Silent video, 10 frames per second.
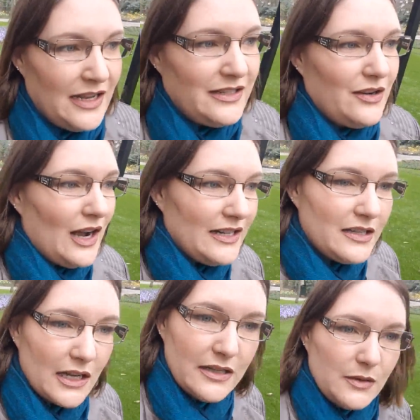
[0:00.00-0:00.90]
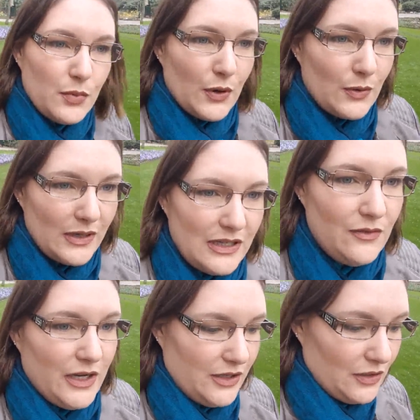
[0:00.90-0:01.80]
And so I started
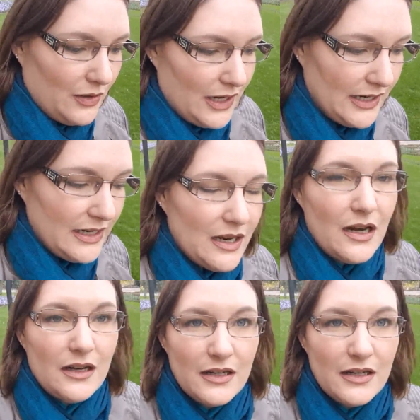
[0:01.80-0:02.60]
progressively. You know, I